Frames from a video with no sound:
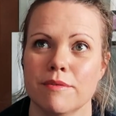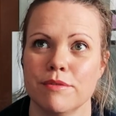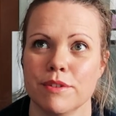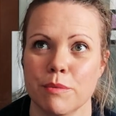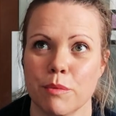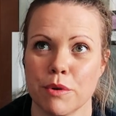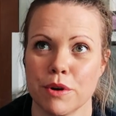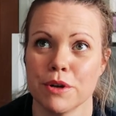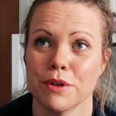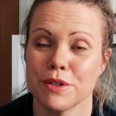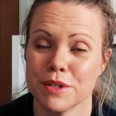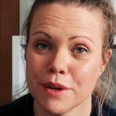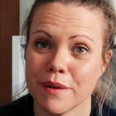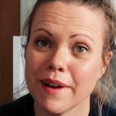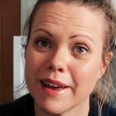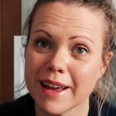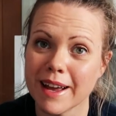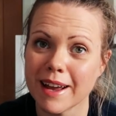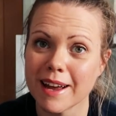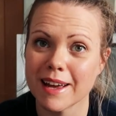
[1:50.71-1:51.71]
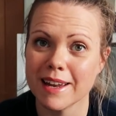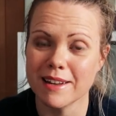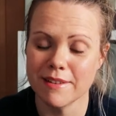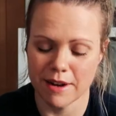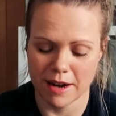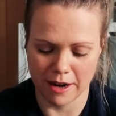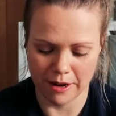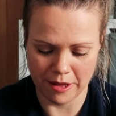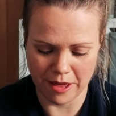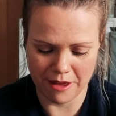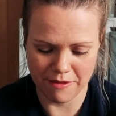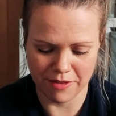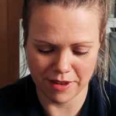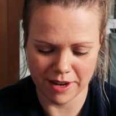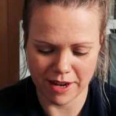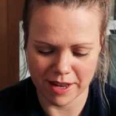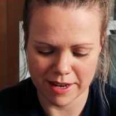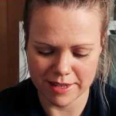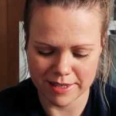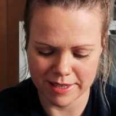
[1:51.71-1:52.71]
for what you're doing and if
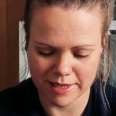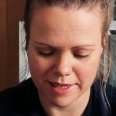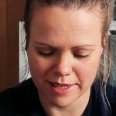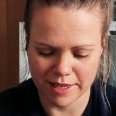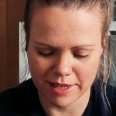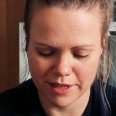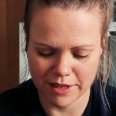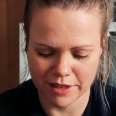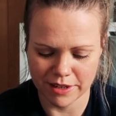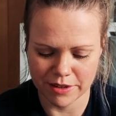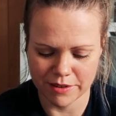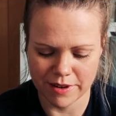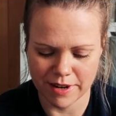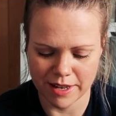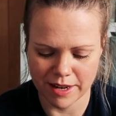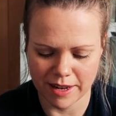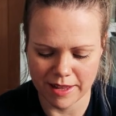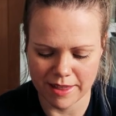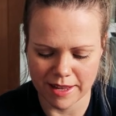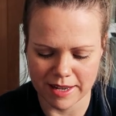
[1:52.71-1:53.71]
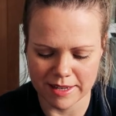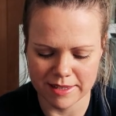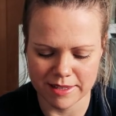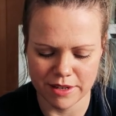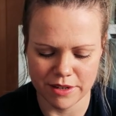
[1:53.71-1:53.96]
the colours are going to look good or anything like that.